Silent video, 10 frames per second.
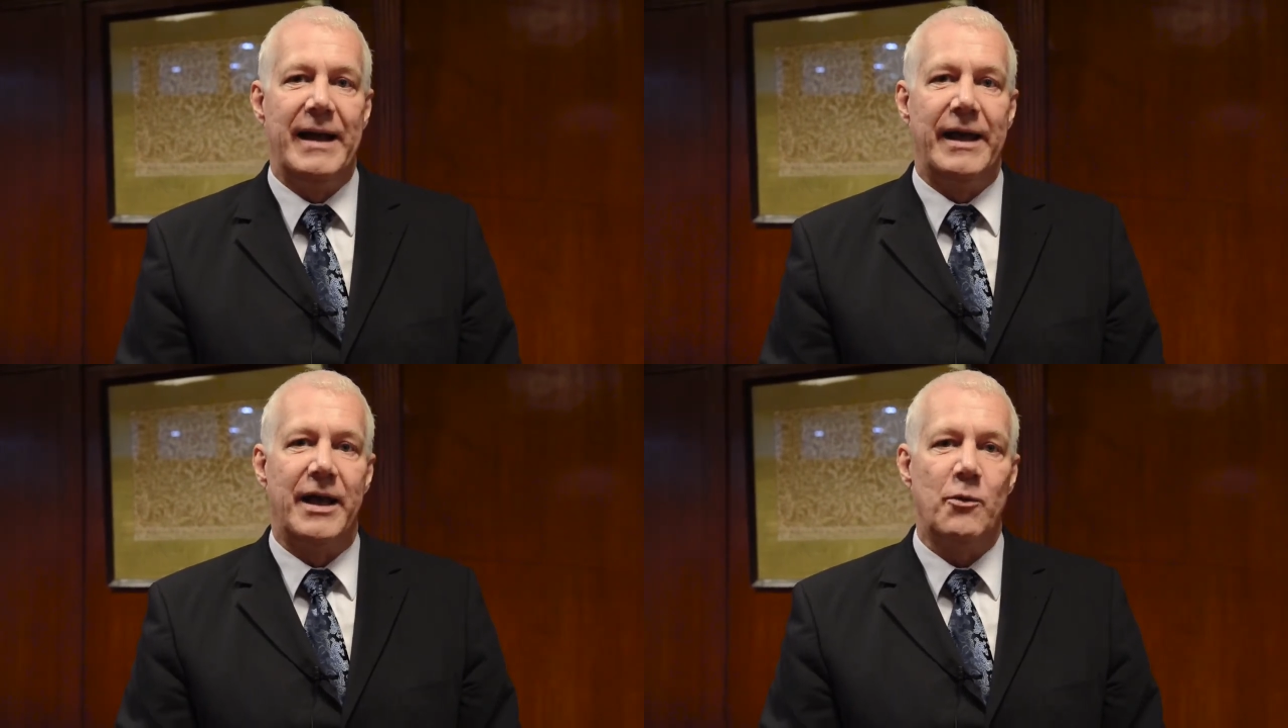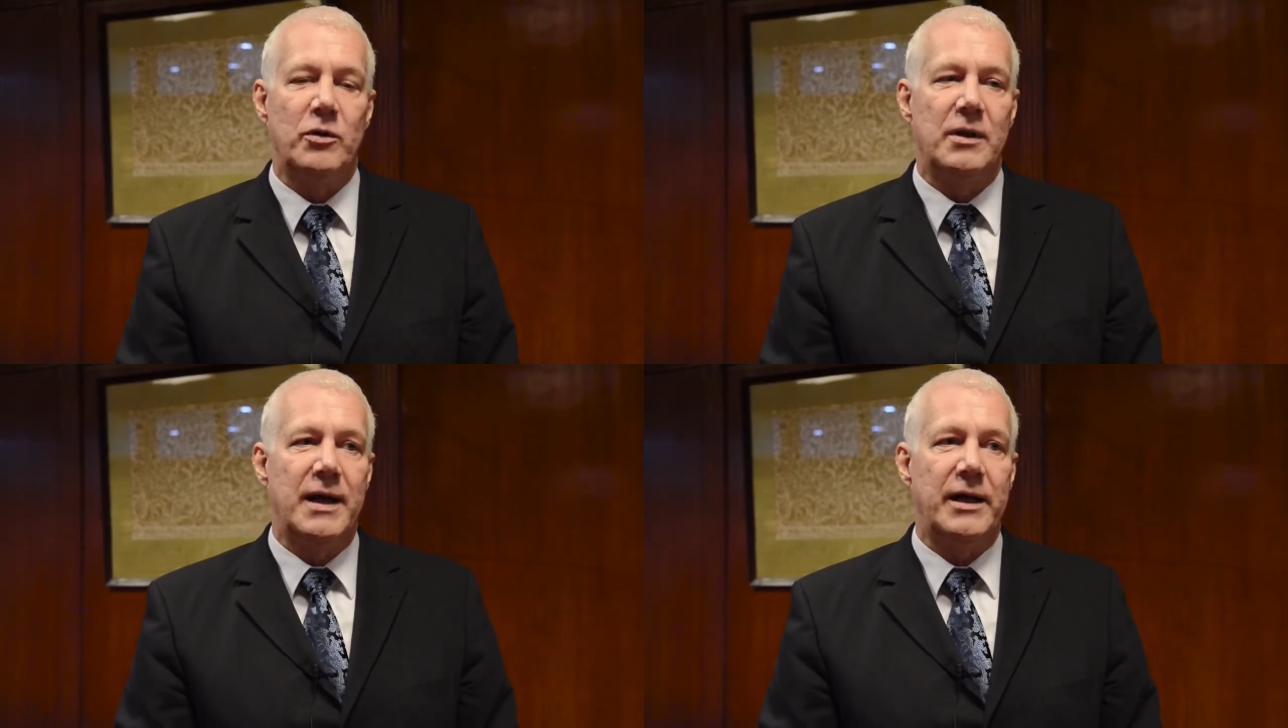And I
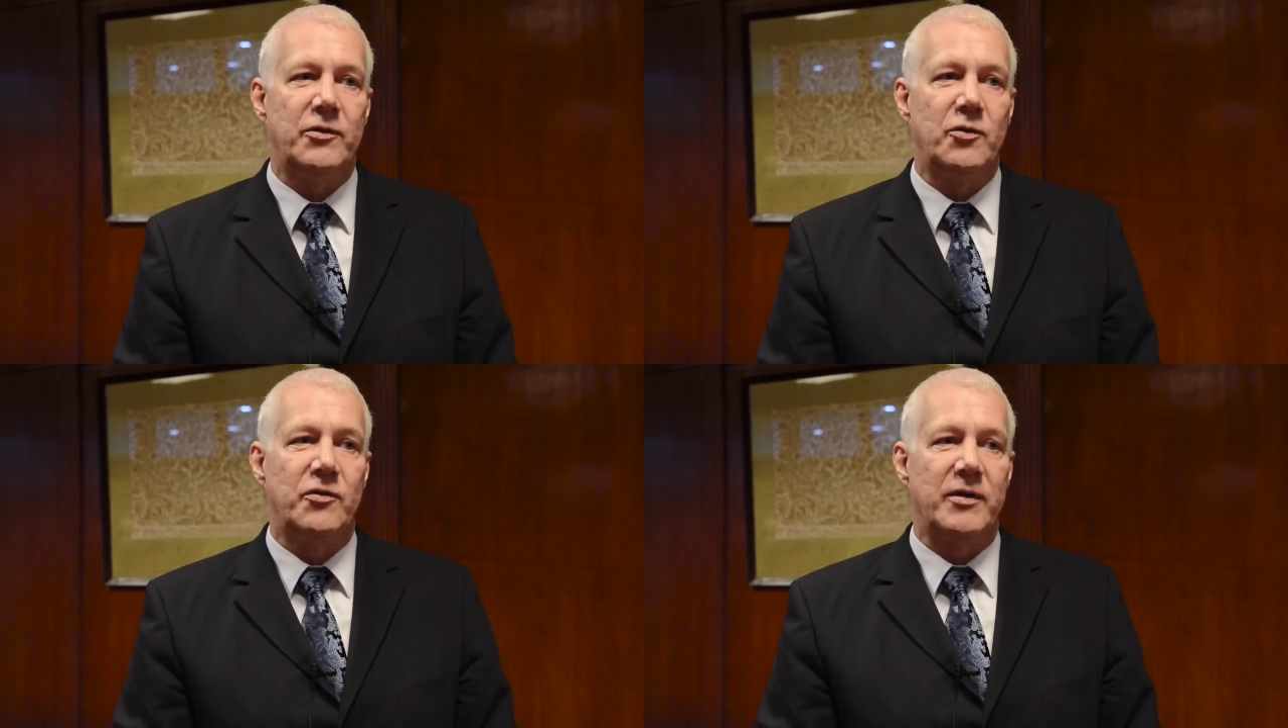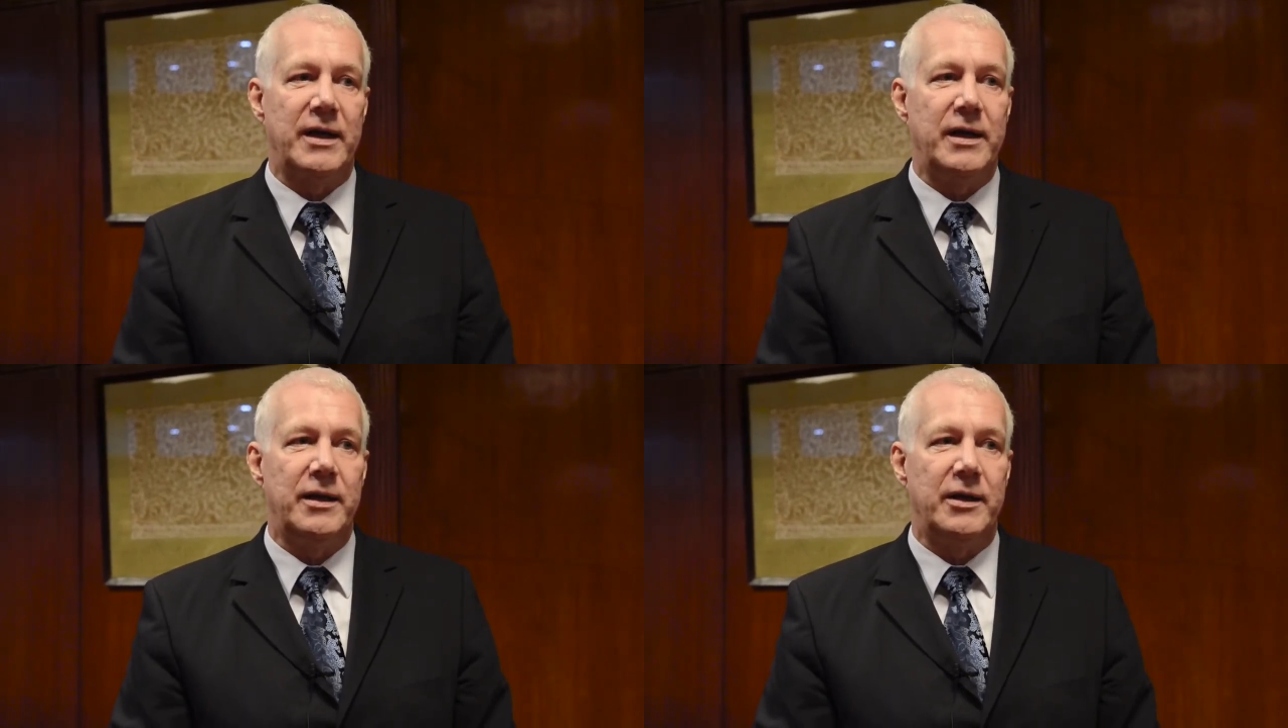would like to
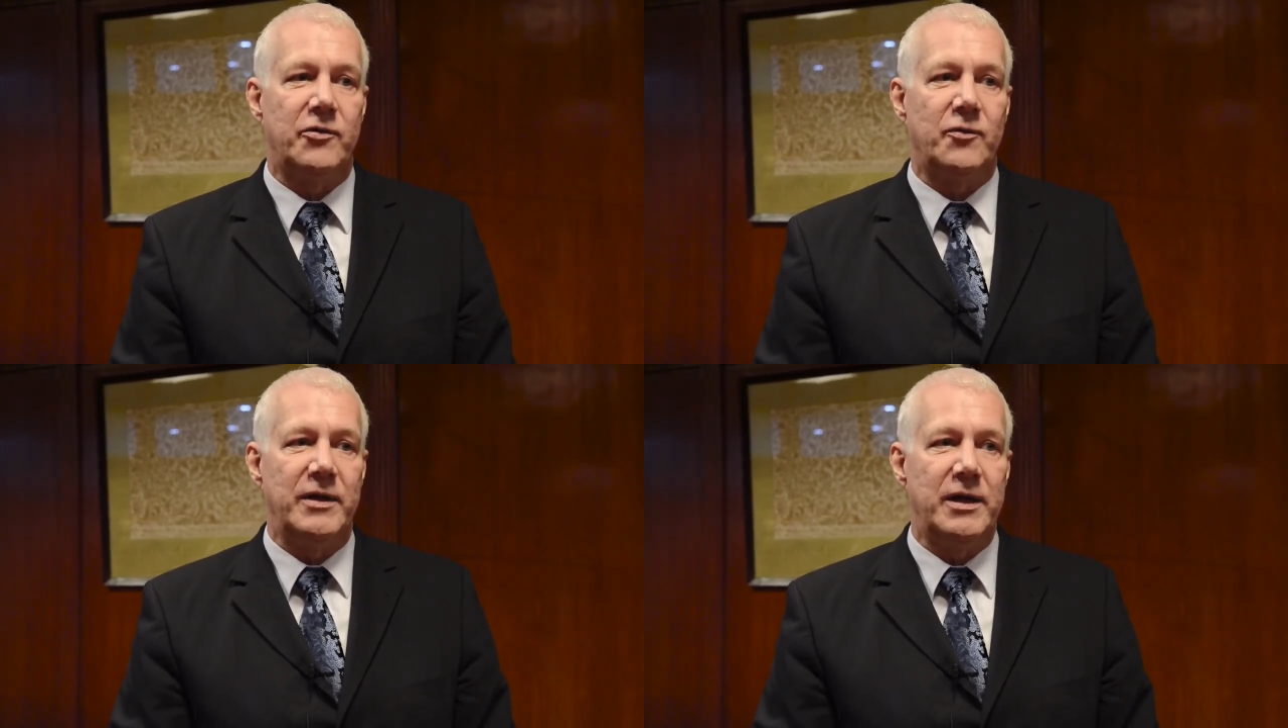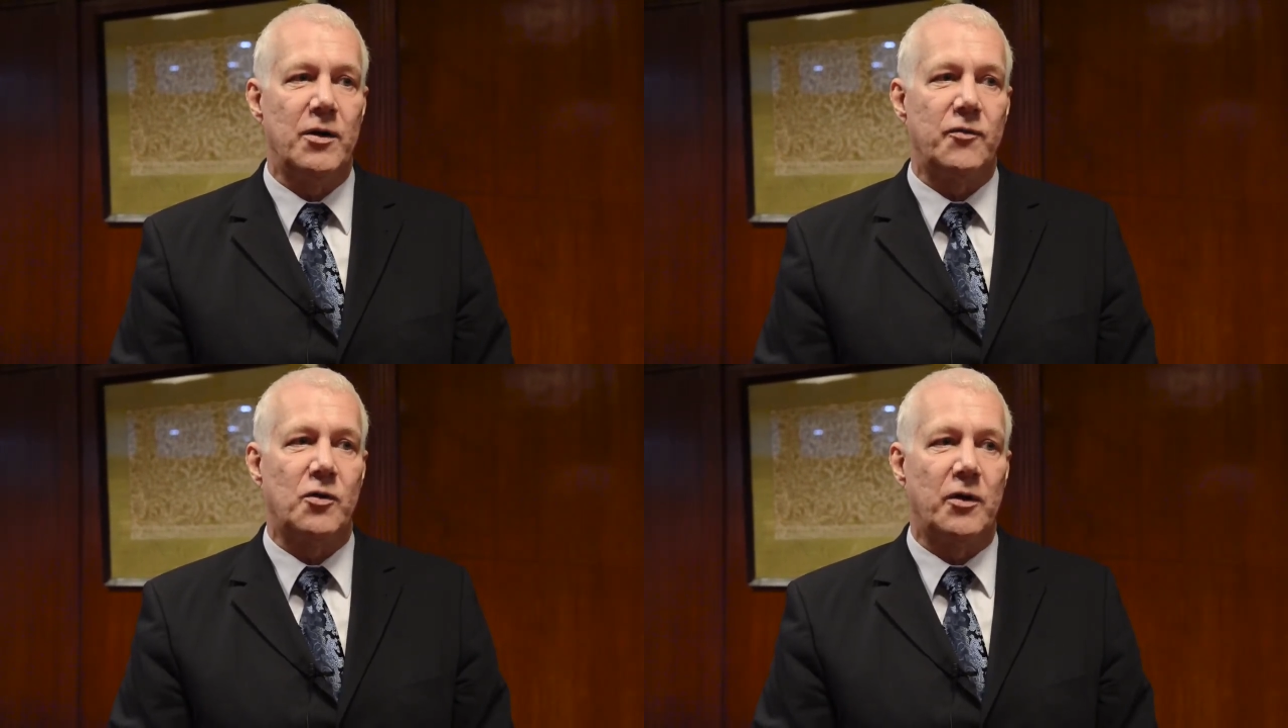say that we,
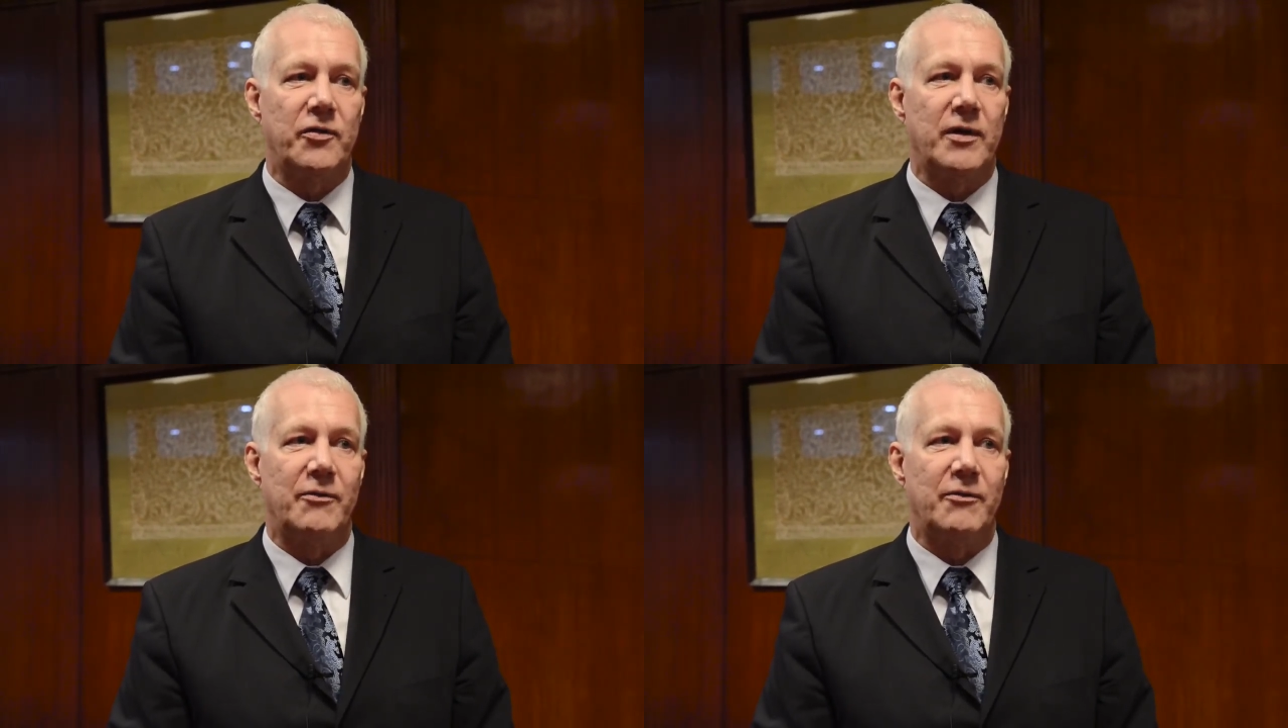of course,